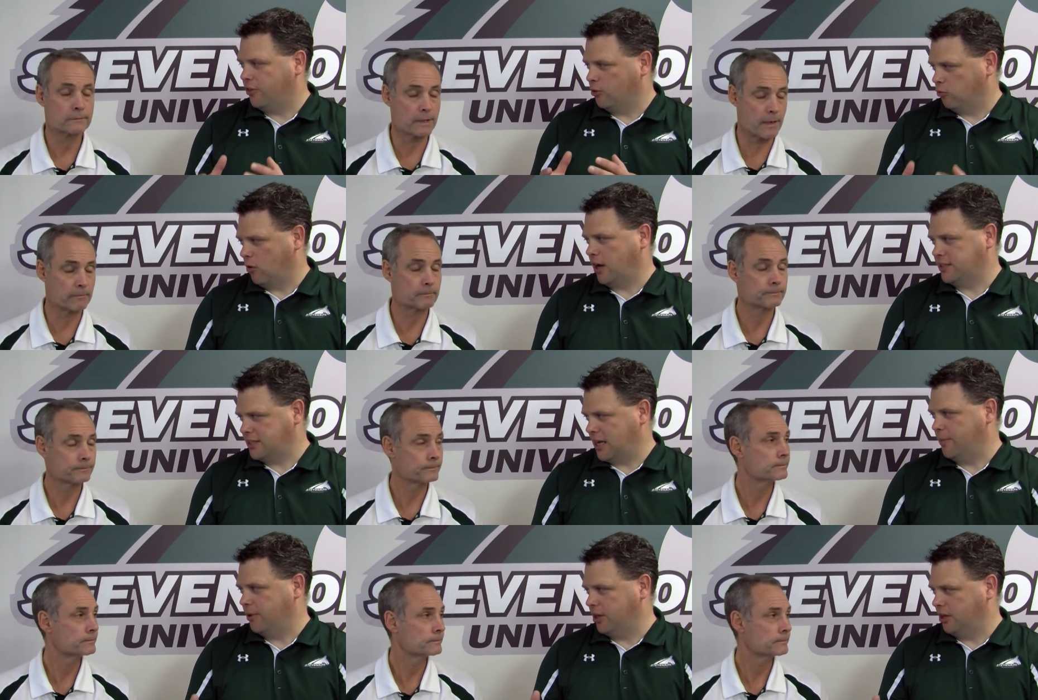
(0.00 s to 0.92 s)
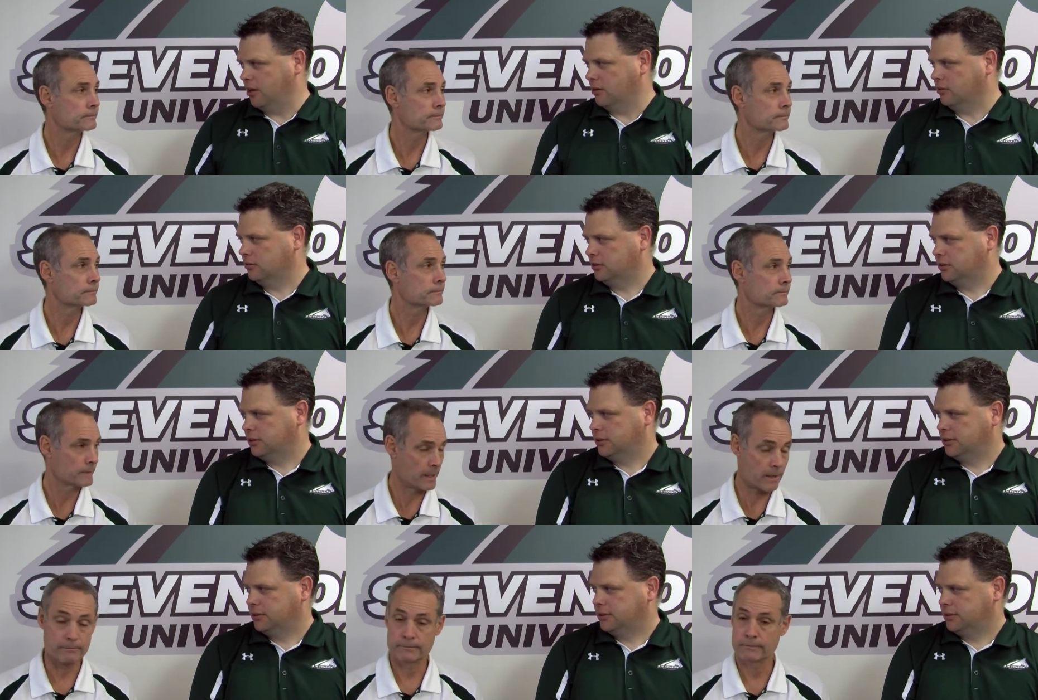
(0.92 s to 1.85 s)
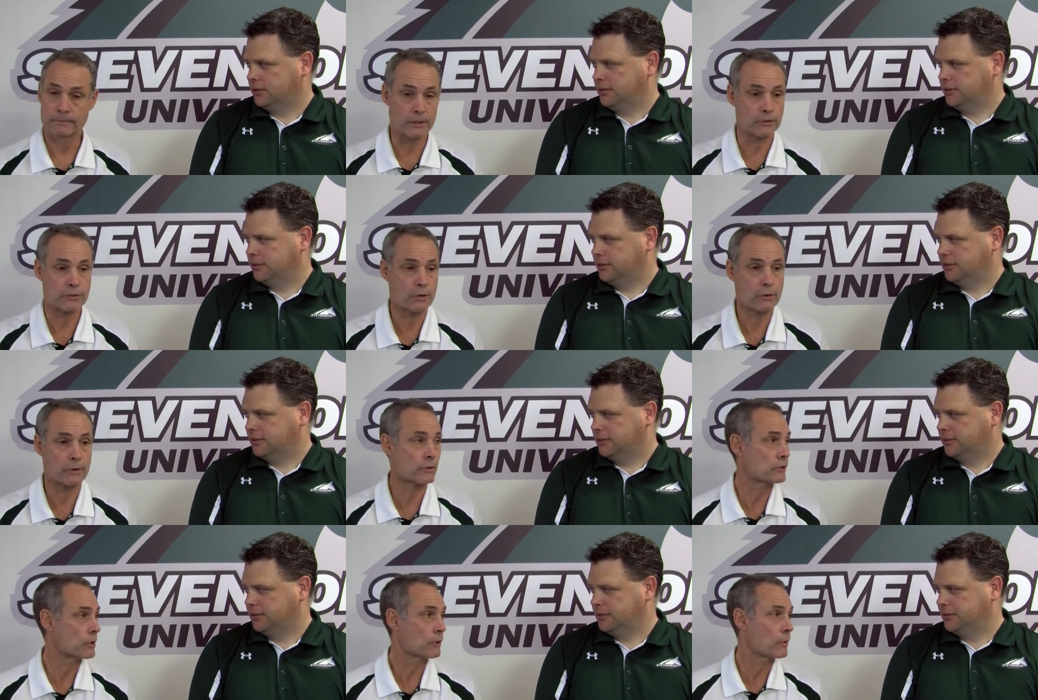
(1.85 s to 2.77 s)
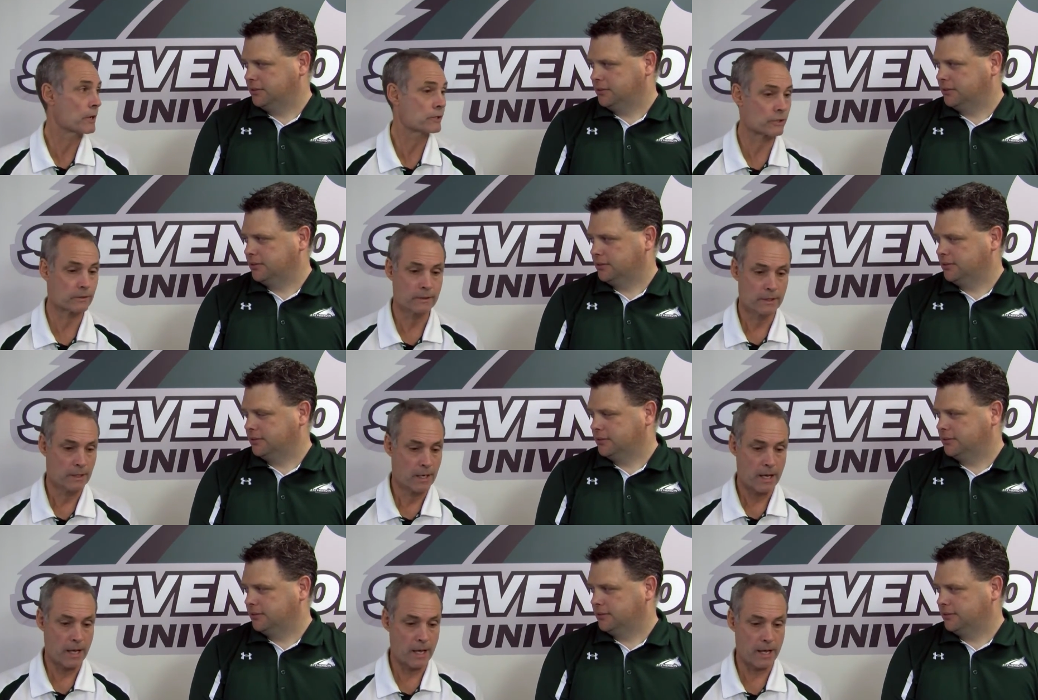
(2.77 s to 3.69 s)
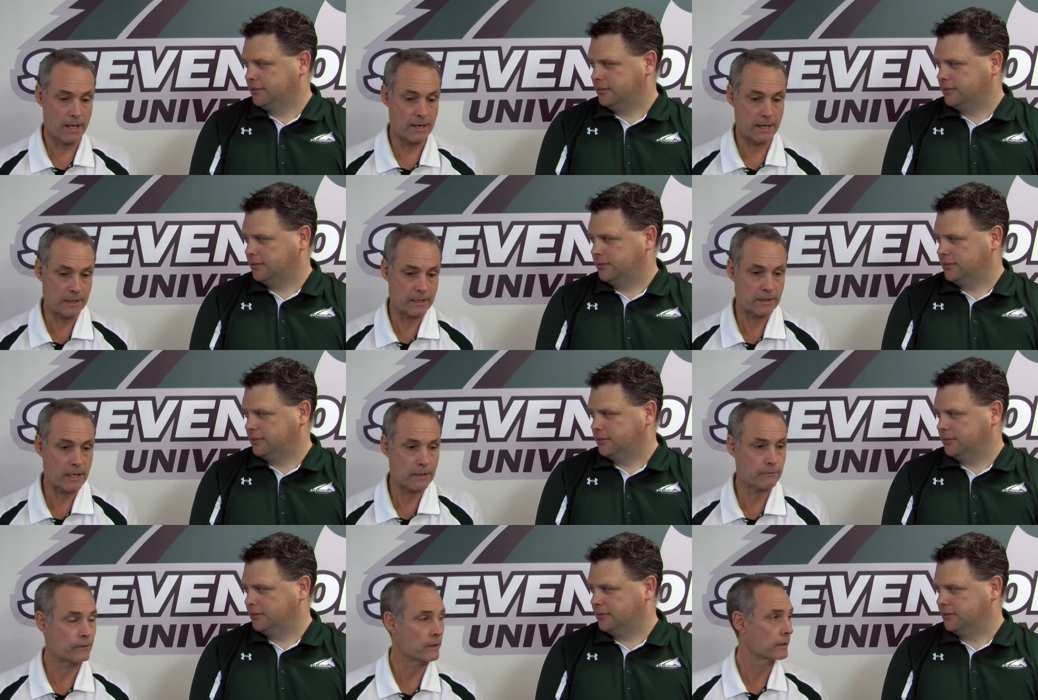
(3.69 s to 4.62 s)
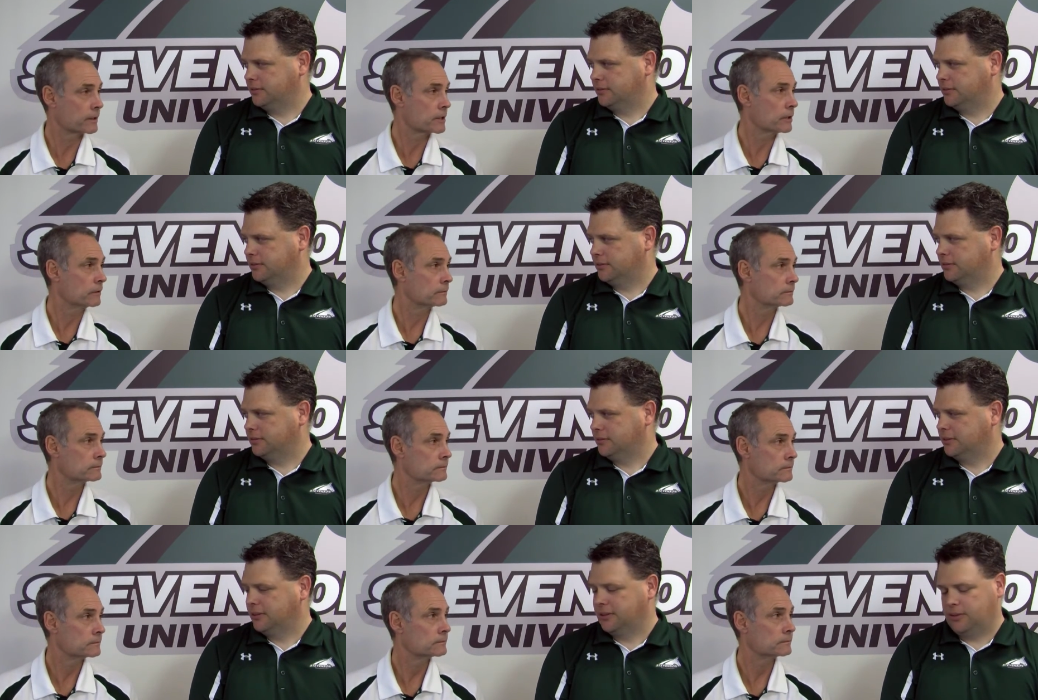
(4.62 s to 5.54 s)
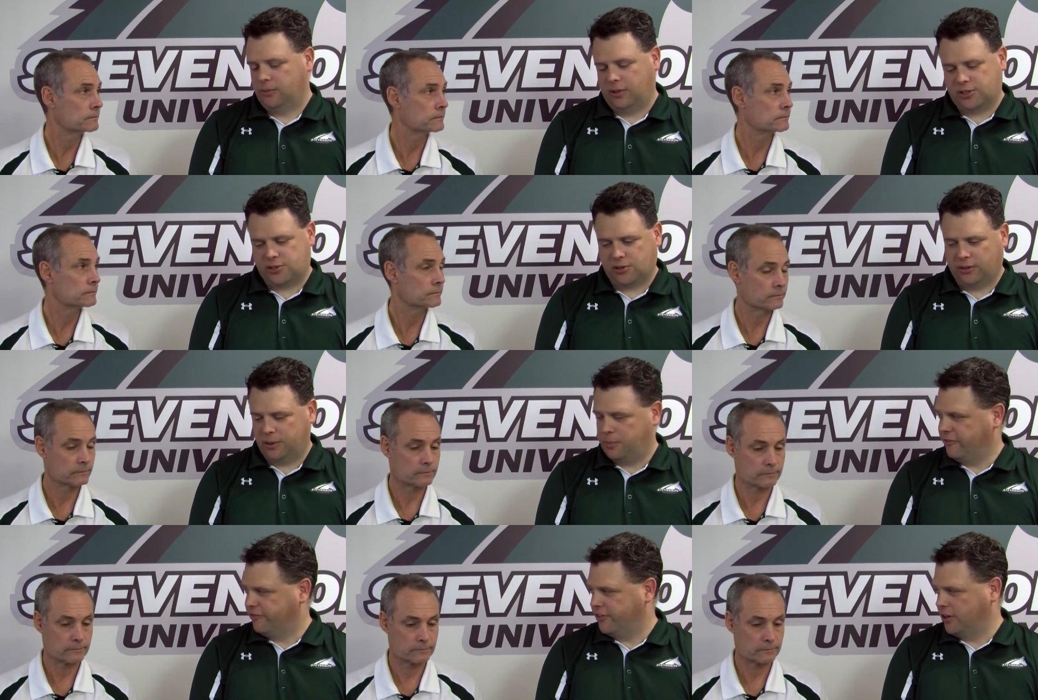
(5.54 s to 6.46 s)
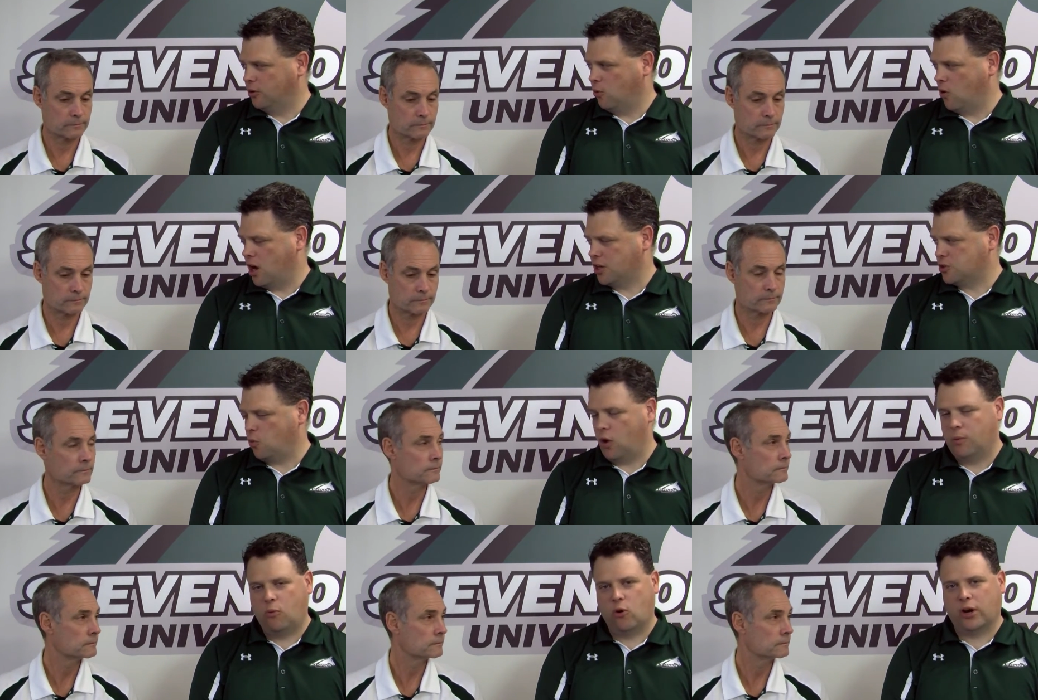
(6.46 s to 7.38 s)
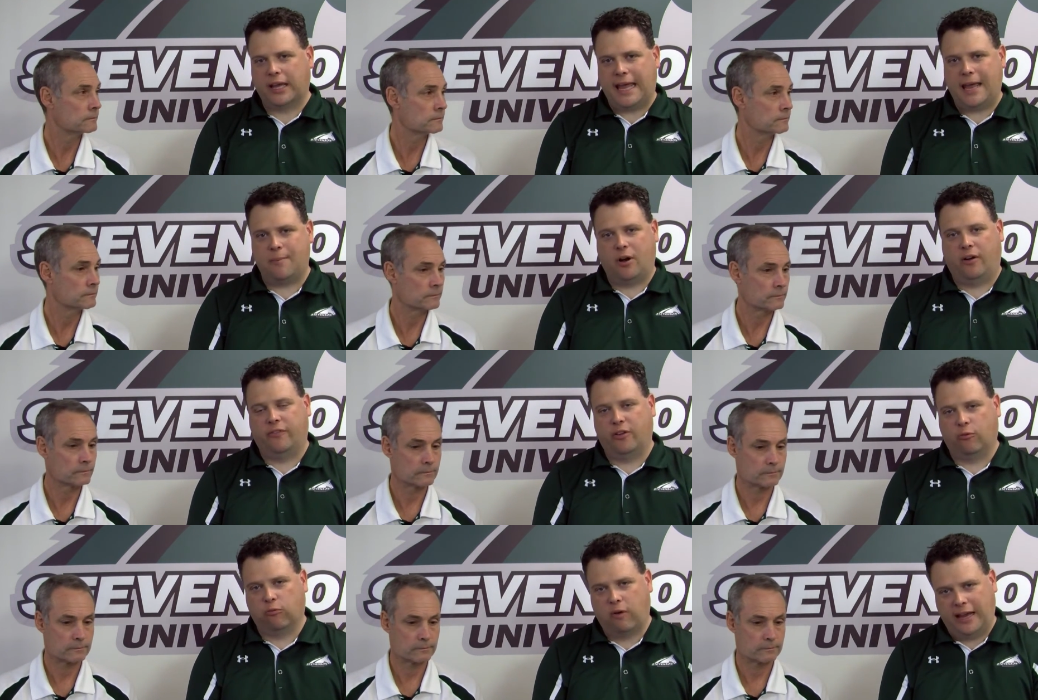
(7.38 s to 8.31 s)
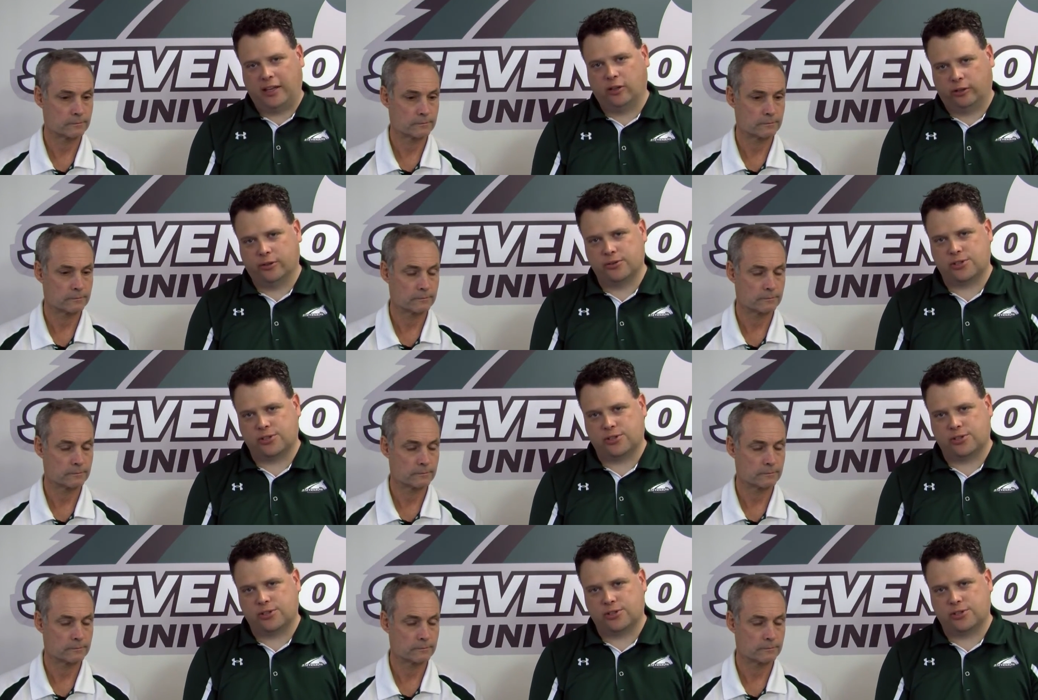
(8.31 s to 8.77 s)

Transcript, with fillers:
Speaker 1: at the right time of the year. Yeah, there's no, there's no question. And I think they can feel it too. Well, it's
Speaker 2: certainly been fun to watch. One more game of the regular